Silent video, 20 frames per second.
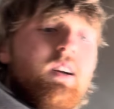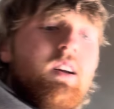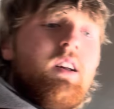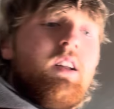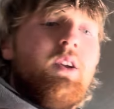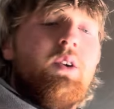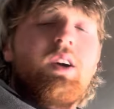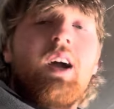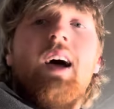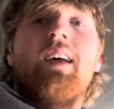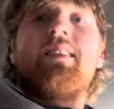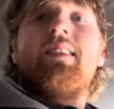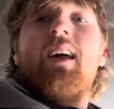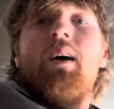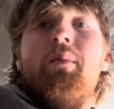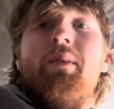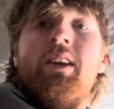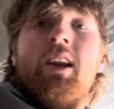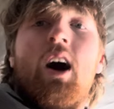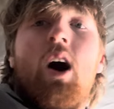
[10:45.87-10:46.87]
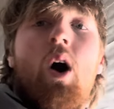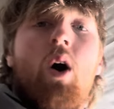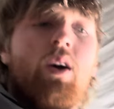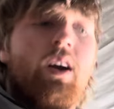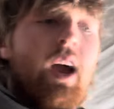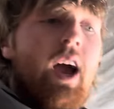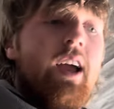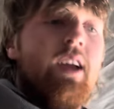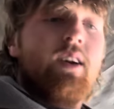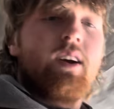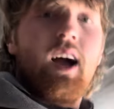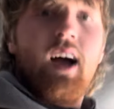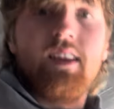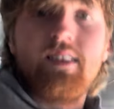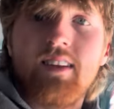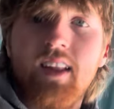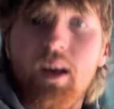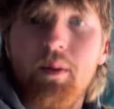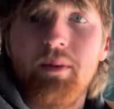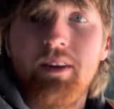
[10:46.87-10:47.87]
you guys let me know, okay? You
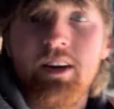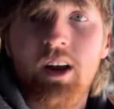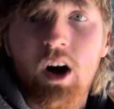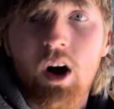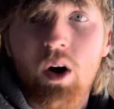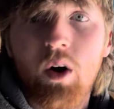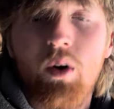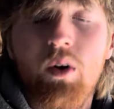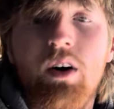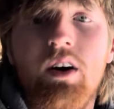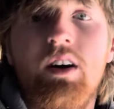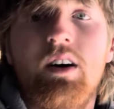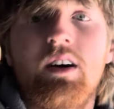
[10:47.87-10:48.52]
guys let me know